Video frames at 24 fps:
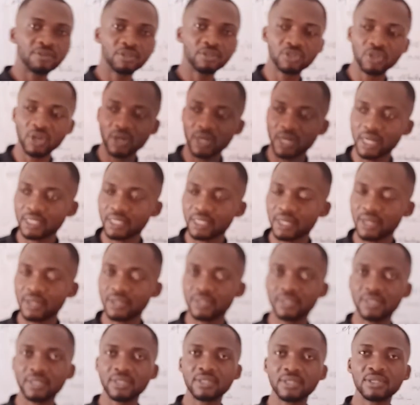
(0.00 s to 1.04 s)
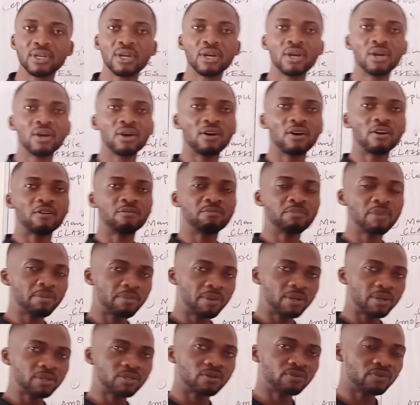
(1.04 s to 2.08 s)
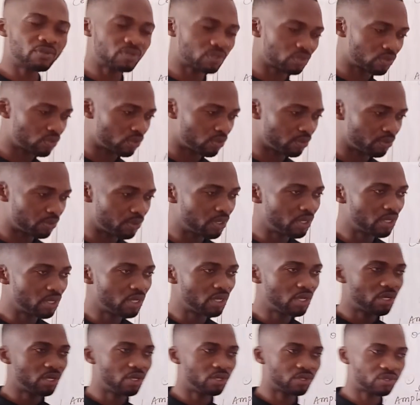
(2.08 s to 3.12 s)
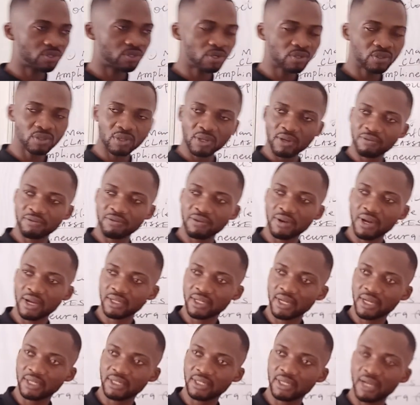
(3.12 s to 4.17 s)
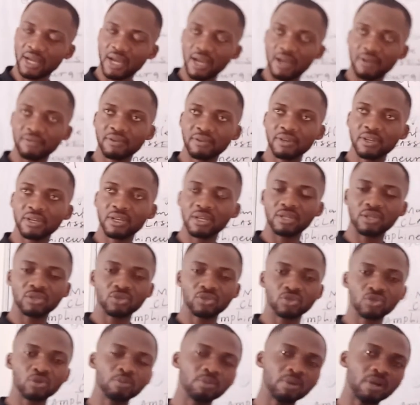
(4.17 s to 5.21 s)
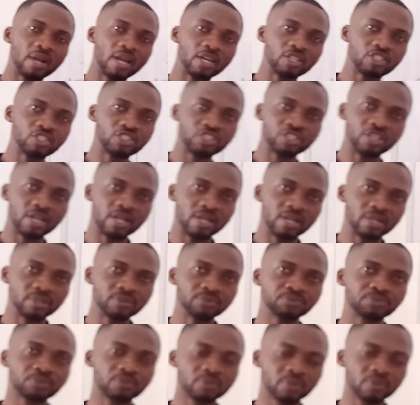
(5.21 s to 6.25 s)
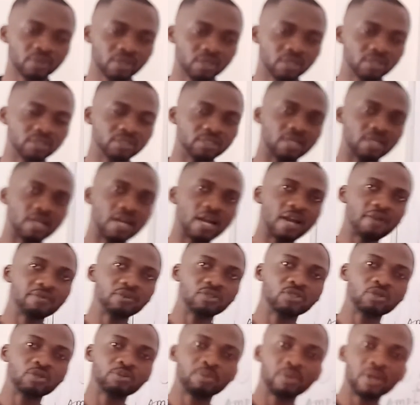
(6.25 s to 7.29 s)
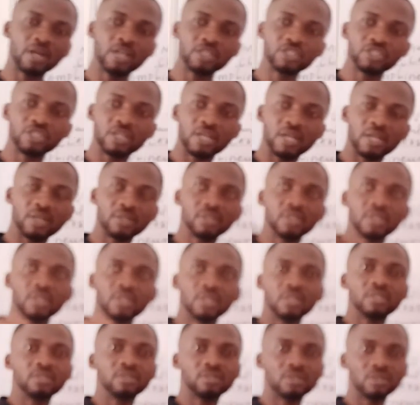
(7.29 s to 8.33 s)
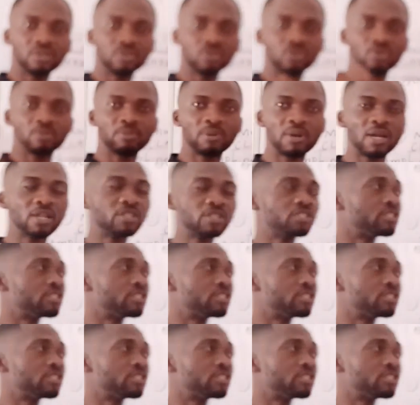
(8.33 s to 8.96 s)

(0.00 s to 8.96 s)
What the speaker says: feature characteristics of members of this group is also the fact that they have a tubular shell. They have a tubular shell. This tubular